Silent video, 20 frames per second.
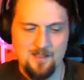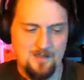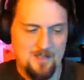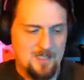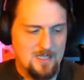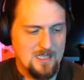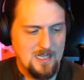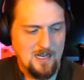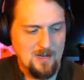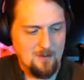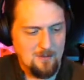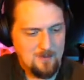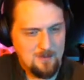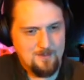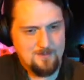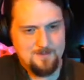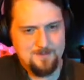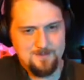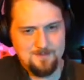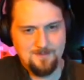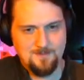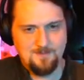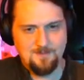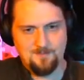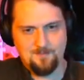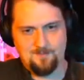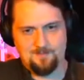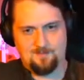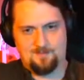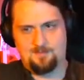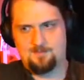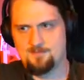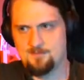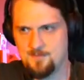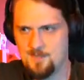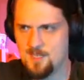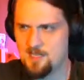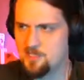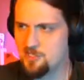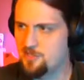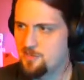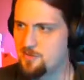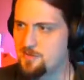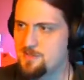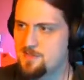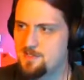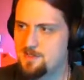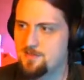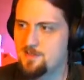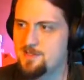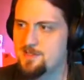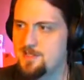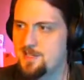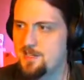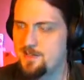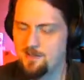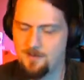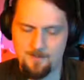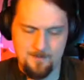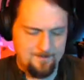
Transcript: even an hour. Not short stories either.